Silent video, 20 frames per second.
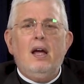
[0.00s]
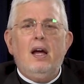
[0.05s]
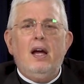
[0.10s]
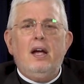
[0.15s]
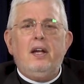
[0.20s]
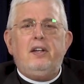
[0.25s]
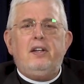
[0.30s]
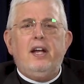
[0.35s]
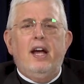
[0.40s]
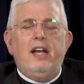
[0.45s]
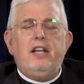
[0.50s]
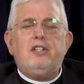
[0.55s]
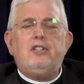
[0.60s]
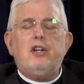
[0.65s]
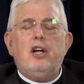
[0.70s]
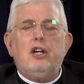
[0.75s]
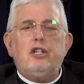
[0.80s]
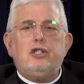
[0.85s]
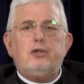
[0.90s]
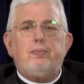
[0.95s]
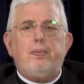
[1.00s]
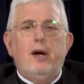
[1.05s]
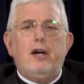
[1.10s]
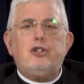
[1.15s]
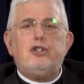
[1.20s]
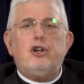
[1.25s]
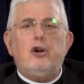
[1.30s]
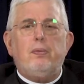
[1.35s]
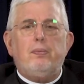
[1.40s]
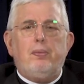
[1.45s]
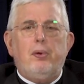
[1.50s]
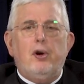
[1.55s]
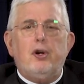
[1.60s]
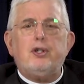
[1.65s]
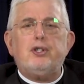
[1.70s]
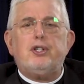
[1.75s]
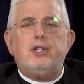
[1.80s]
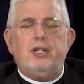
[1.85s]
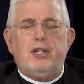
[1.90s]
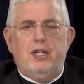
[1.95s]
it takes a special
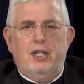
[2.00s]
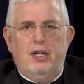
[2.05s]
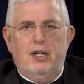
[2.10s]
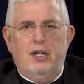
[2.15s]
person